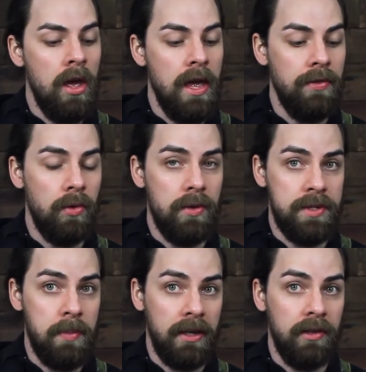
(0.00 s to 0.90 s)
in their
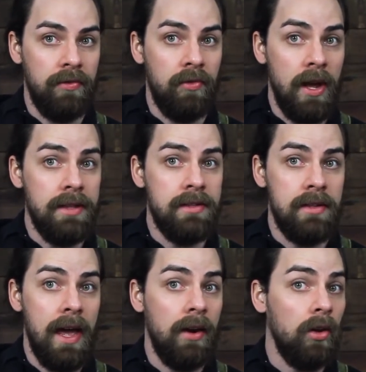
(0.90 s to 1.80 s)
respective
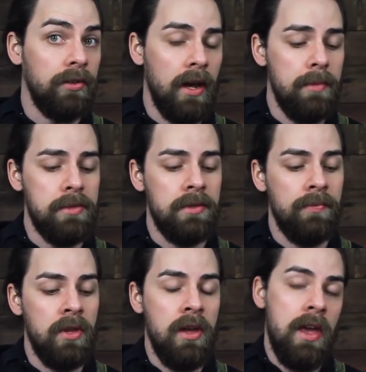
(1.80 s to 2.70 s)
frets at all times.
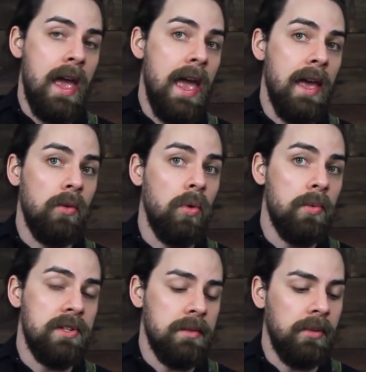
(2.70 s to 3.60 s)
And what
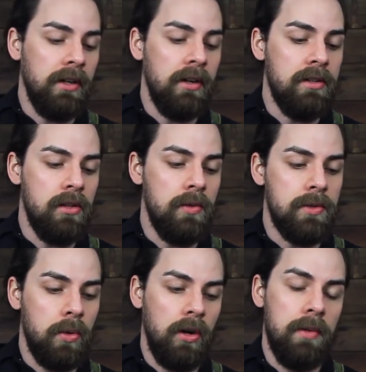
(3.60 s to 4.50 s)
we're simply going to do
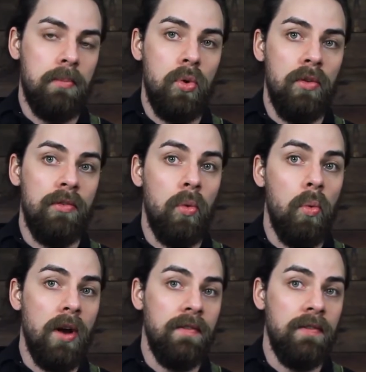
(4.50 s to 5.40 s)
is we're going to move
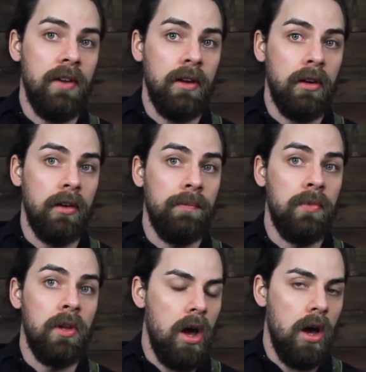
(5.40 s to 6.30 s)
one finger
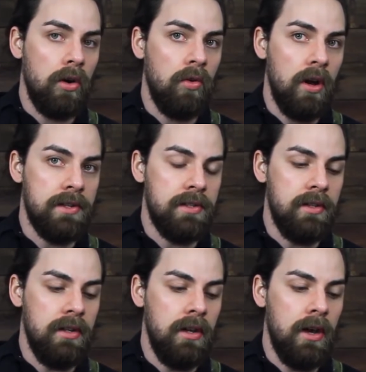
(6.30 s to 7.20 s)
across
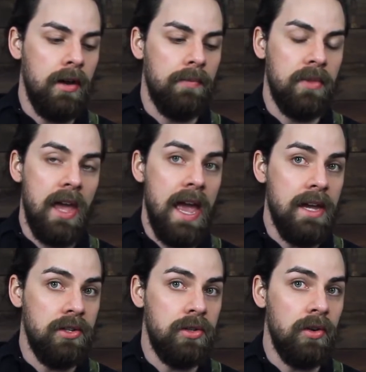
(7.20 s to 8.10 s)
the
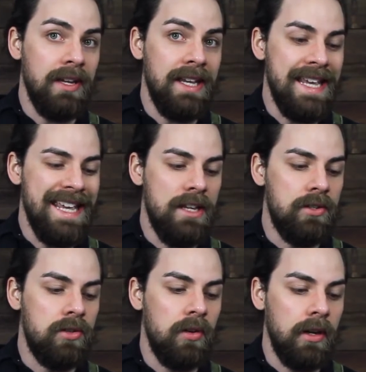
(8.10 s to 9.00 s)
A string, E
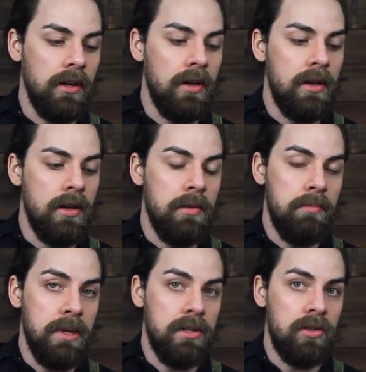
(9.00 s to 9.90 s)
string,
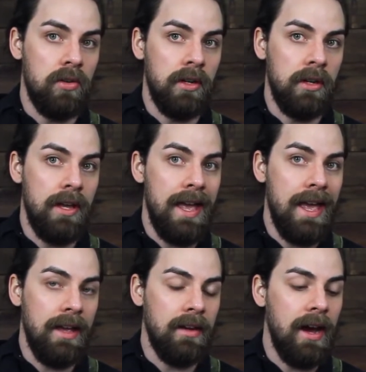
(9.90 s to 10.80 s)
B string,
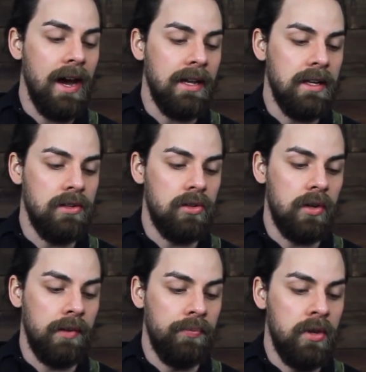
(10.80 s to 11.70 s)
and high E string,